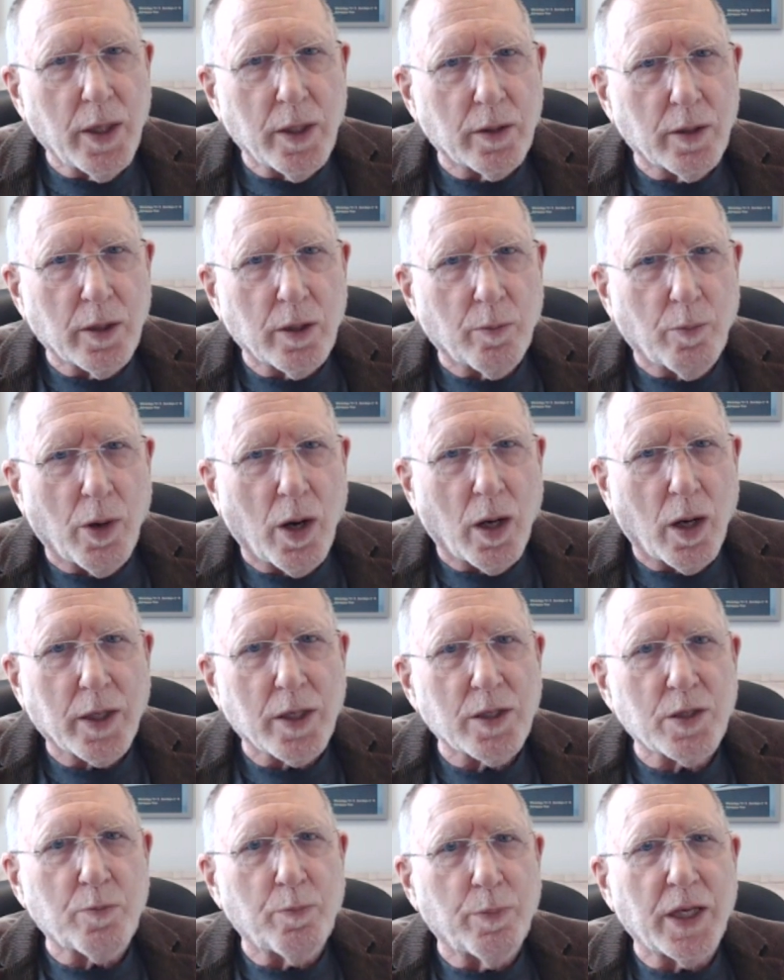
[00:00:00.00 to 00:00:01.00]
in their
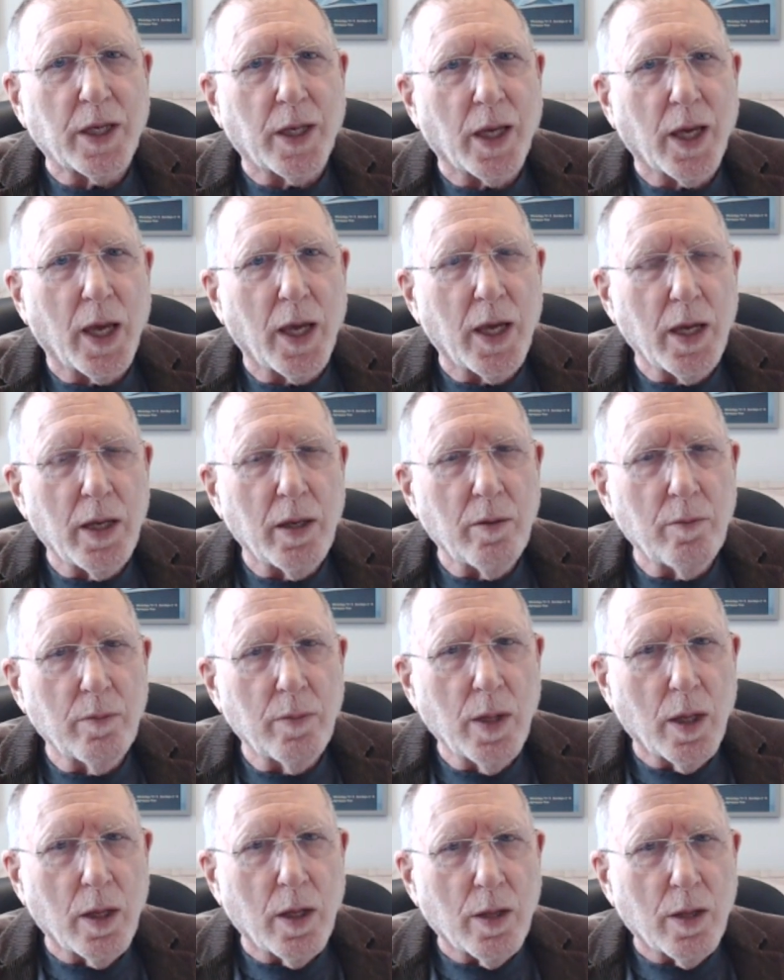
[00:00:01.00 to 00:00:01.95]
pockets became